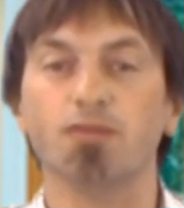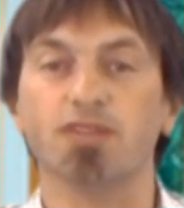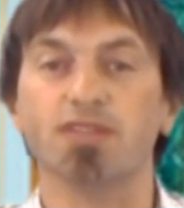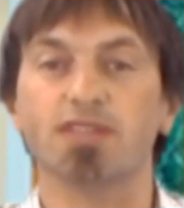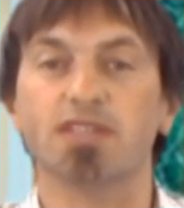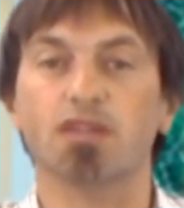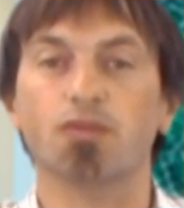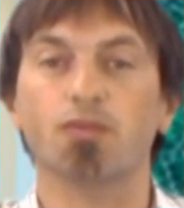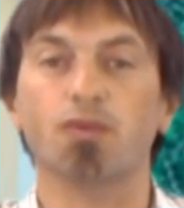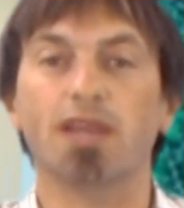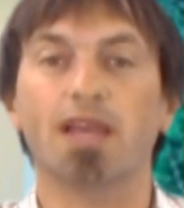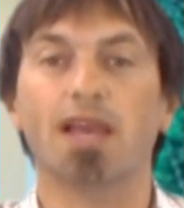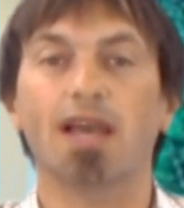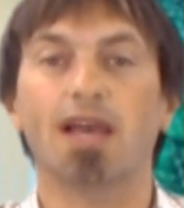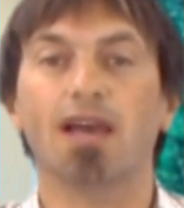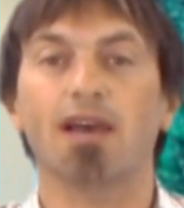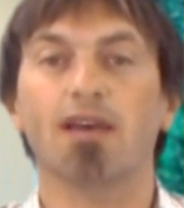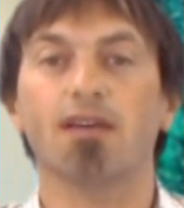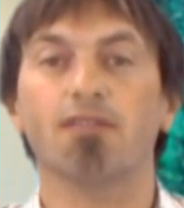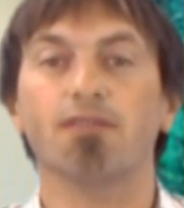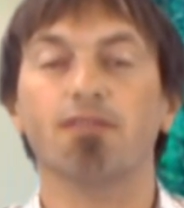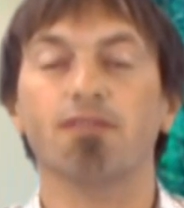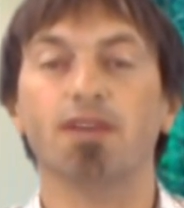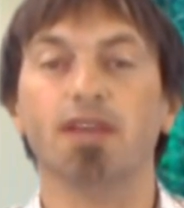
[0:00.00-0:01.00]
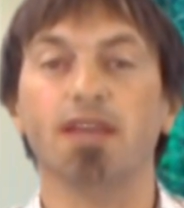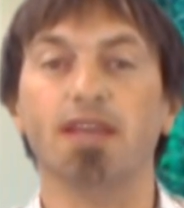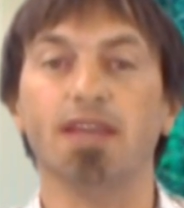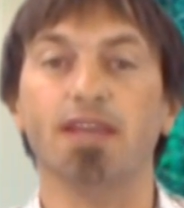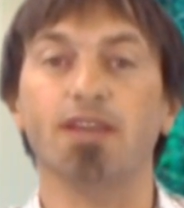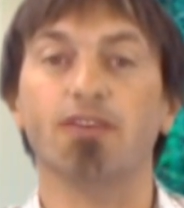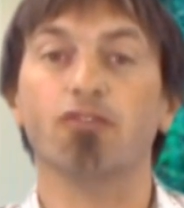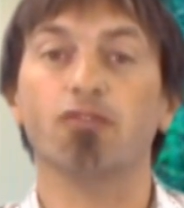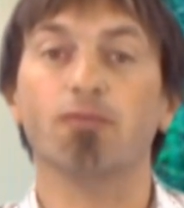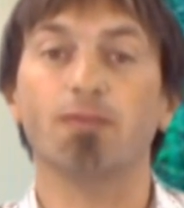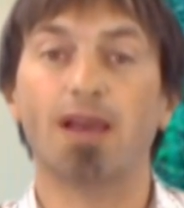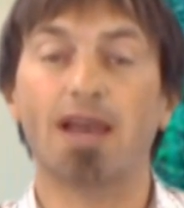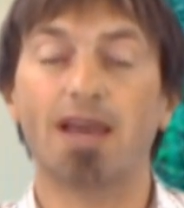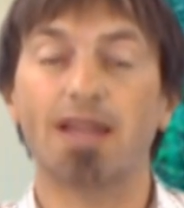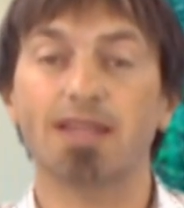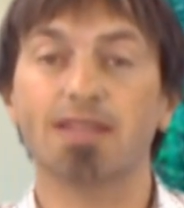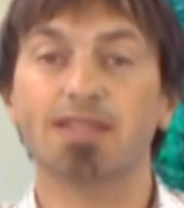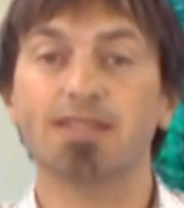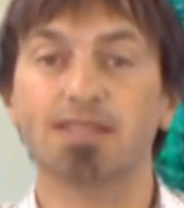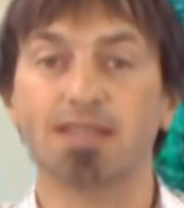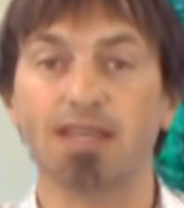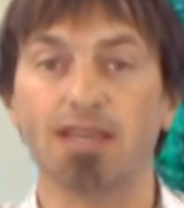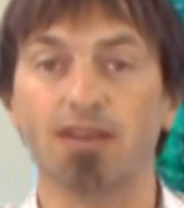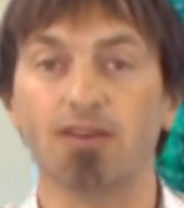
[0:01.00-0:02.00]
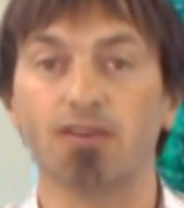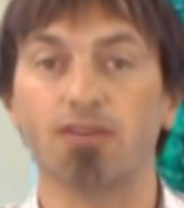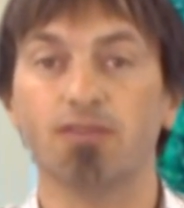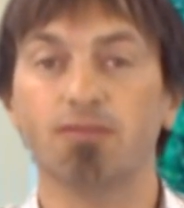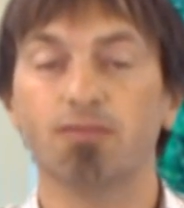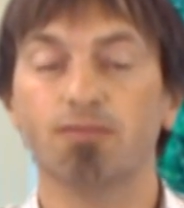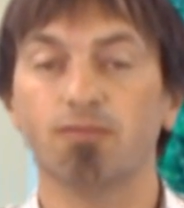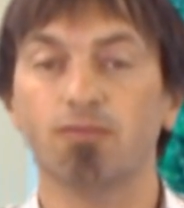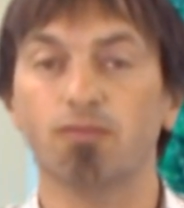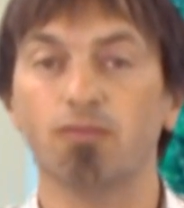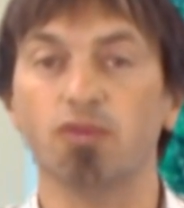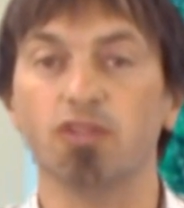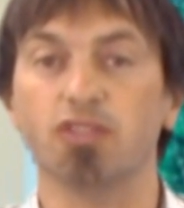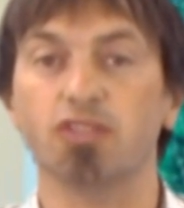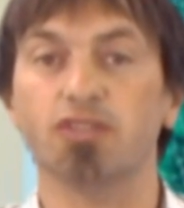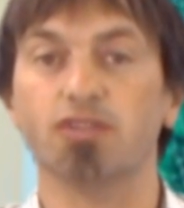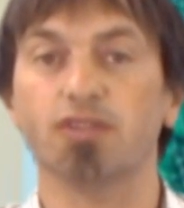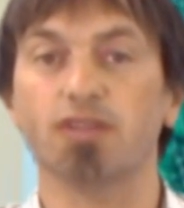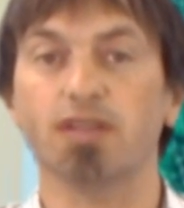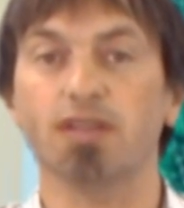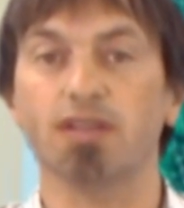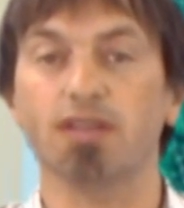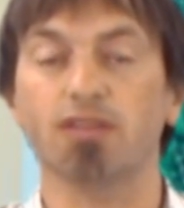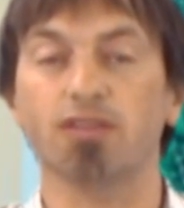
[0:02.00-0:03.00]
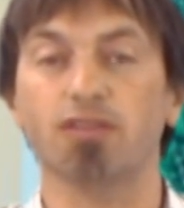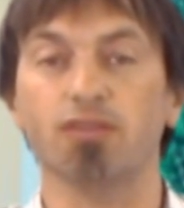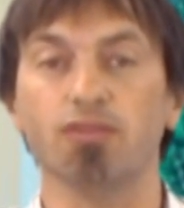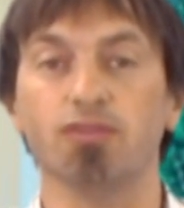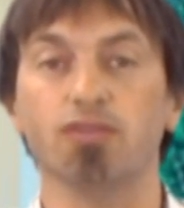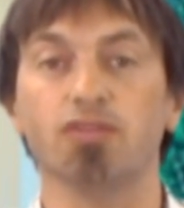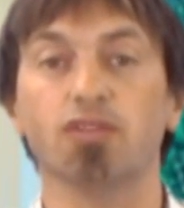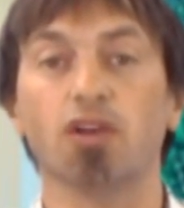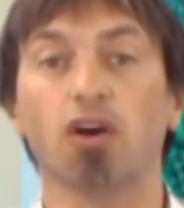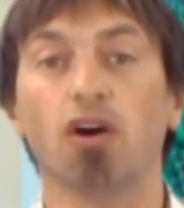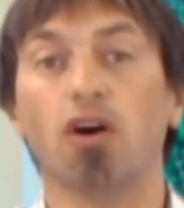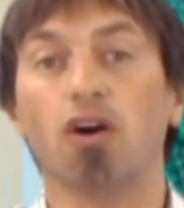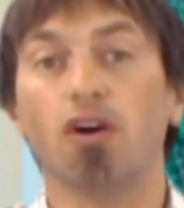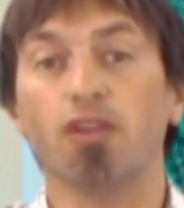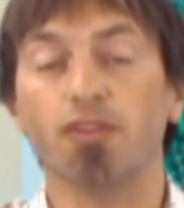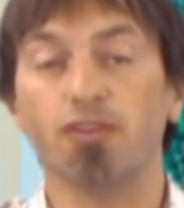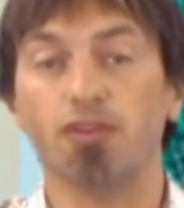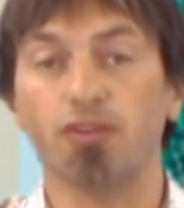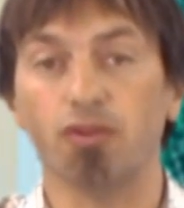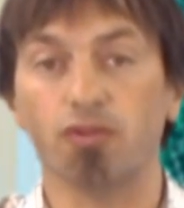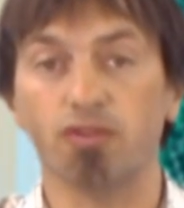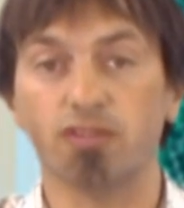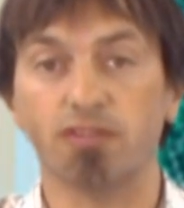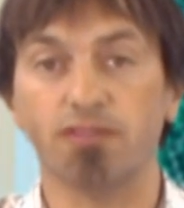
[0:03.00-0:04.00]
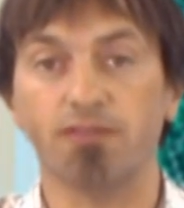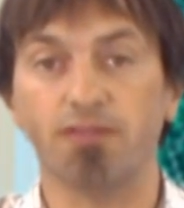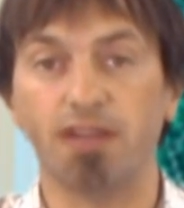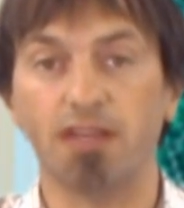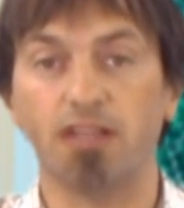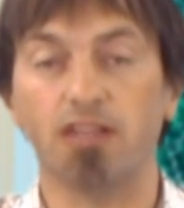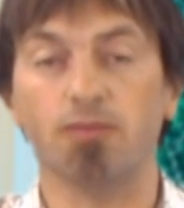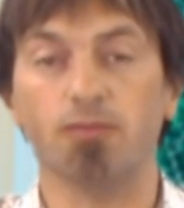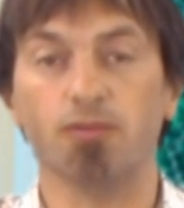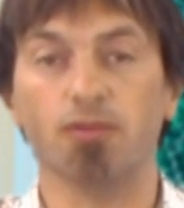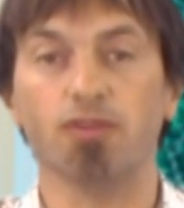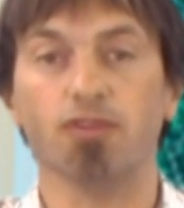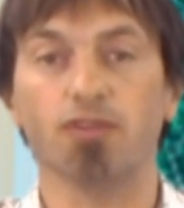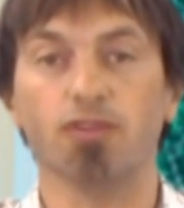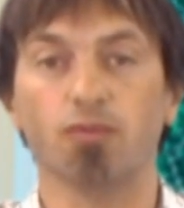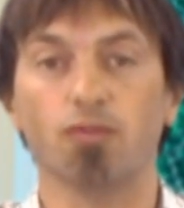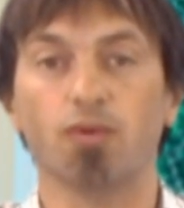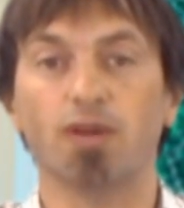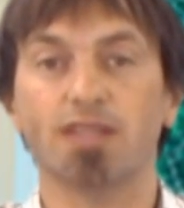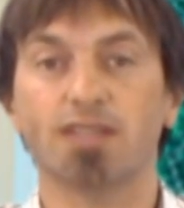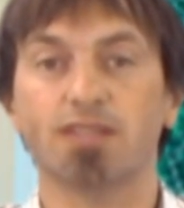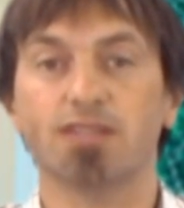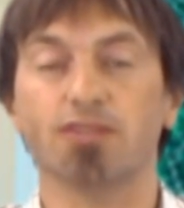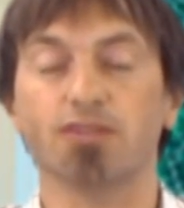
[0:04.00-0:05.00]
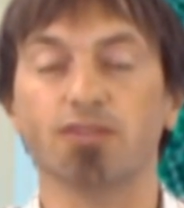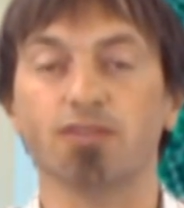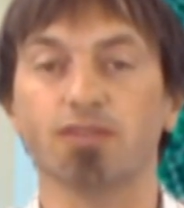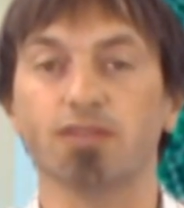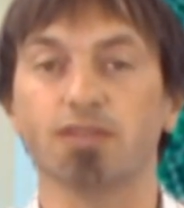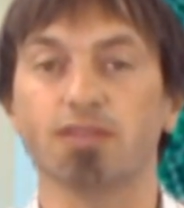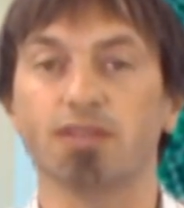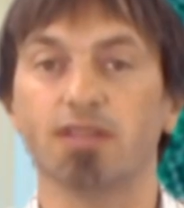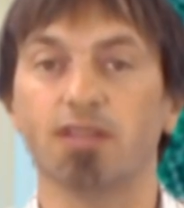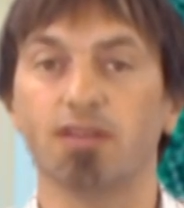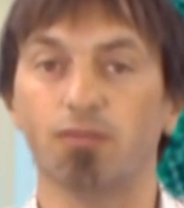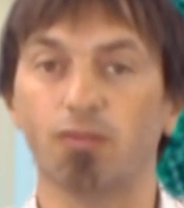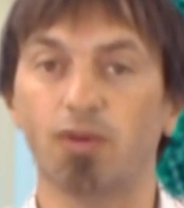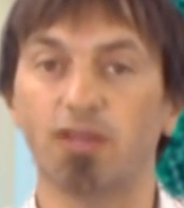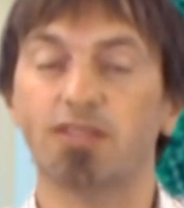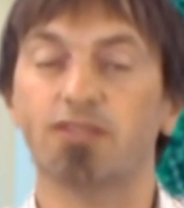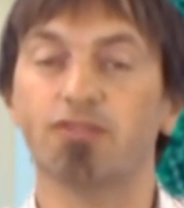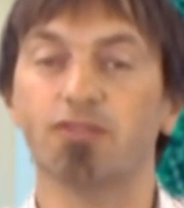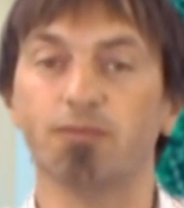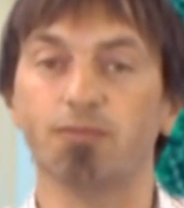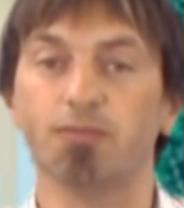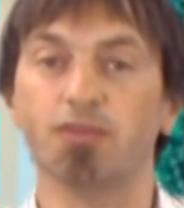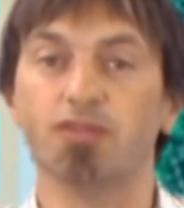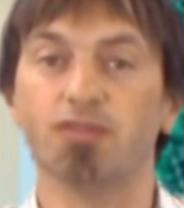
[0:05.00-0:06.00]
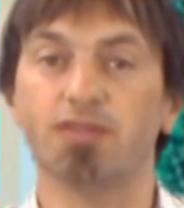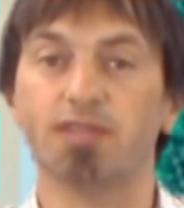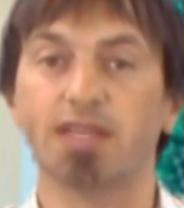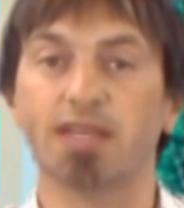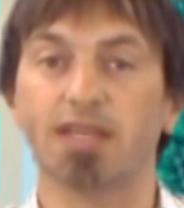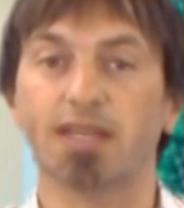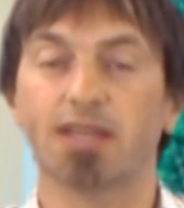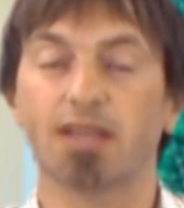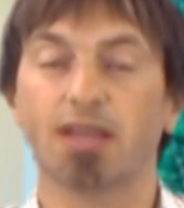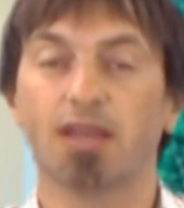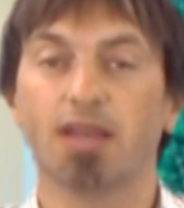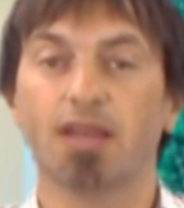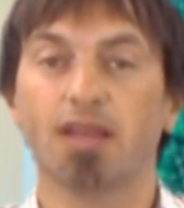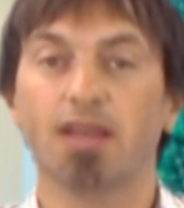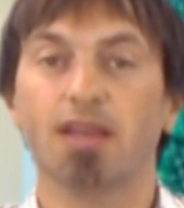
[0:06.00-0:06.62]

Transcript: music, we have a chromatic scale, which includes all the notes available in Western music,